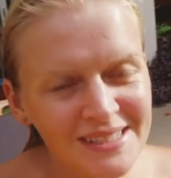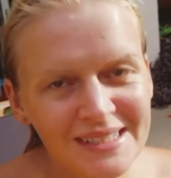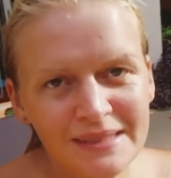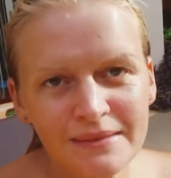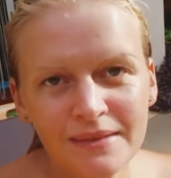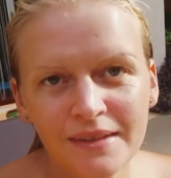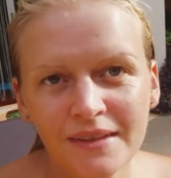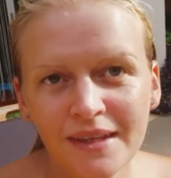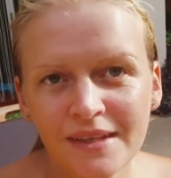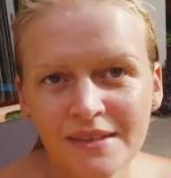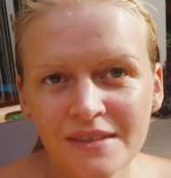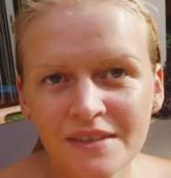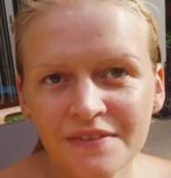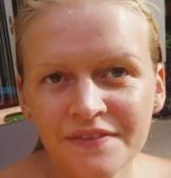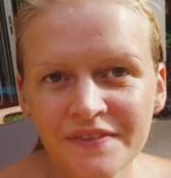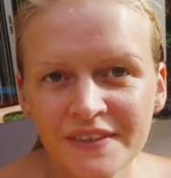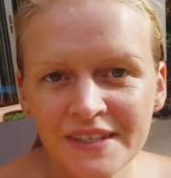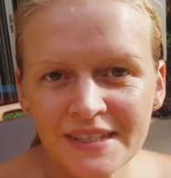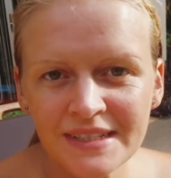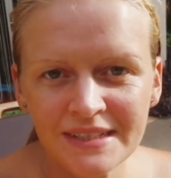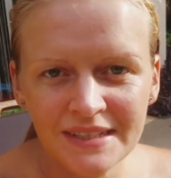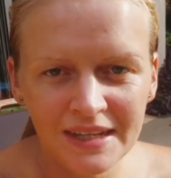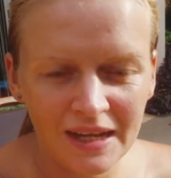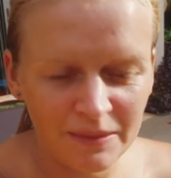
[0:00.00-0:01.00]
It seems like that's the
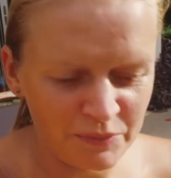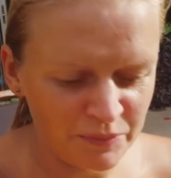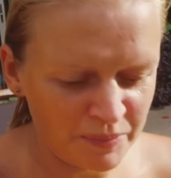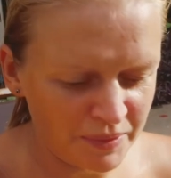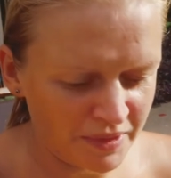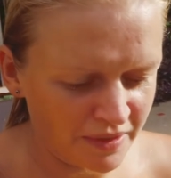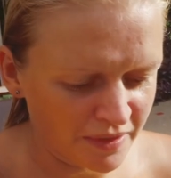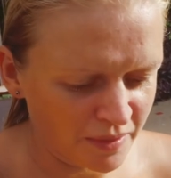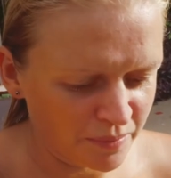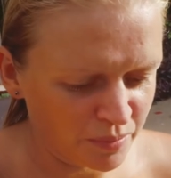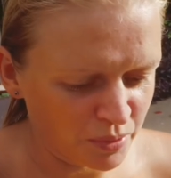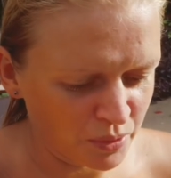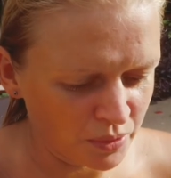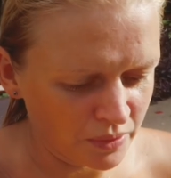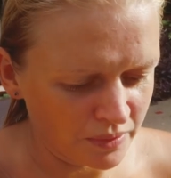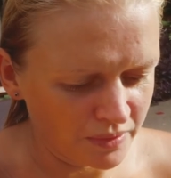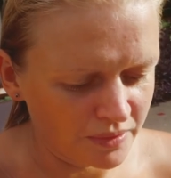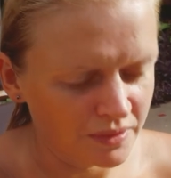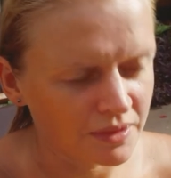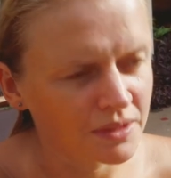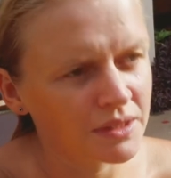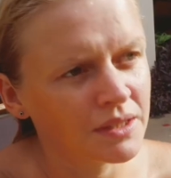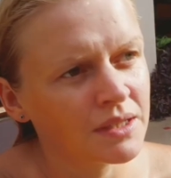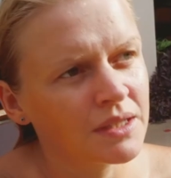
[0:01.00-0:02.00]
first time we've been in the
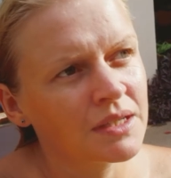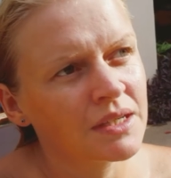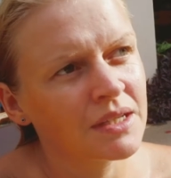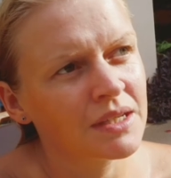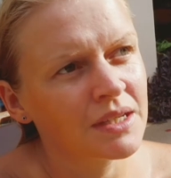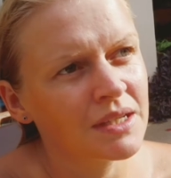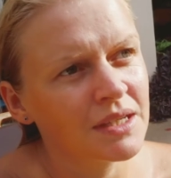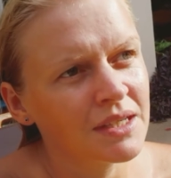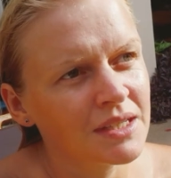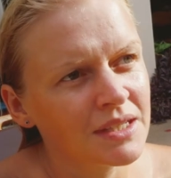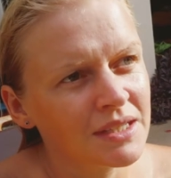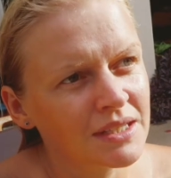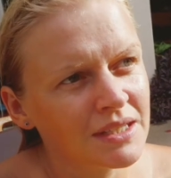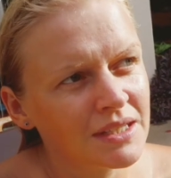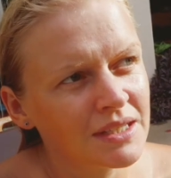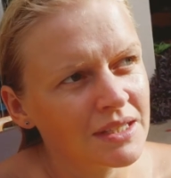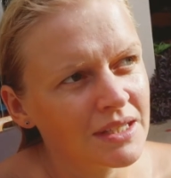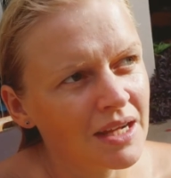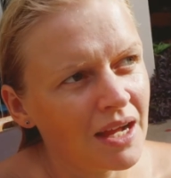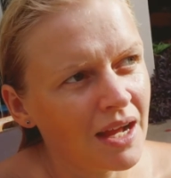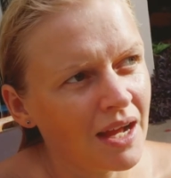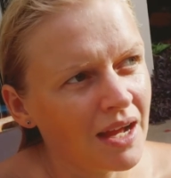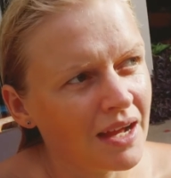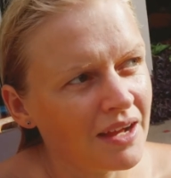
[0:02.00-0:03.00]
pool
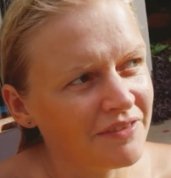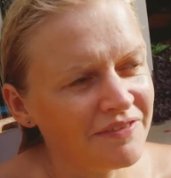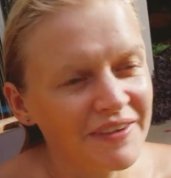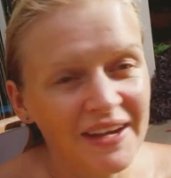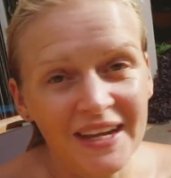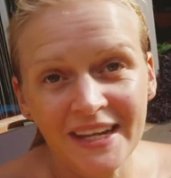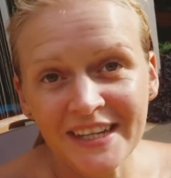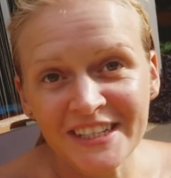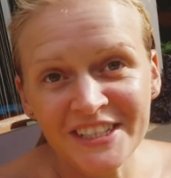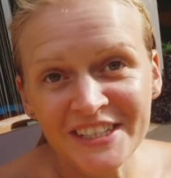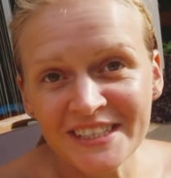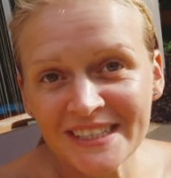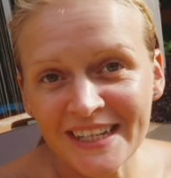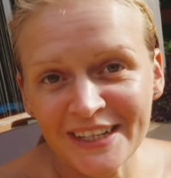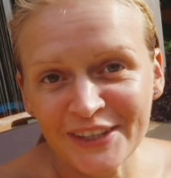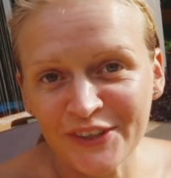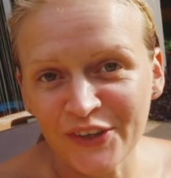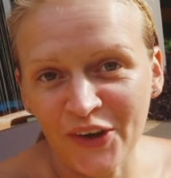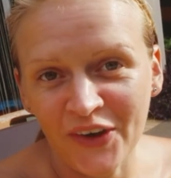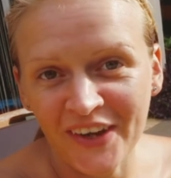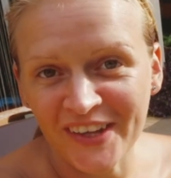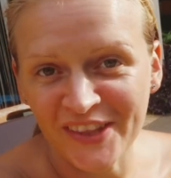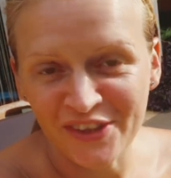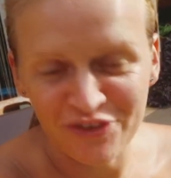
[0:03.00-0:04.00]
for ages, like
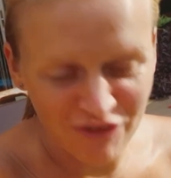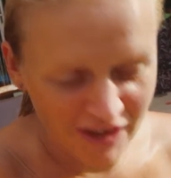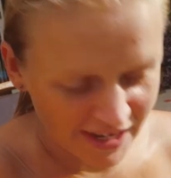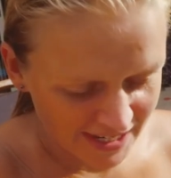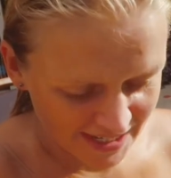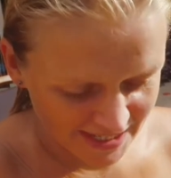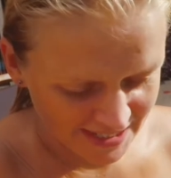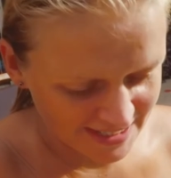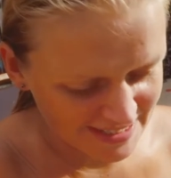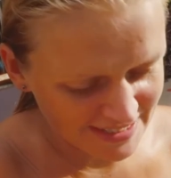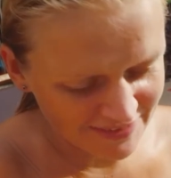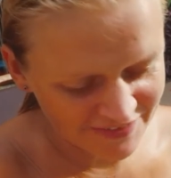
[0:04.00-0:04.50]
not in the rain.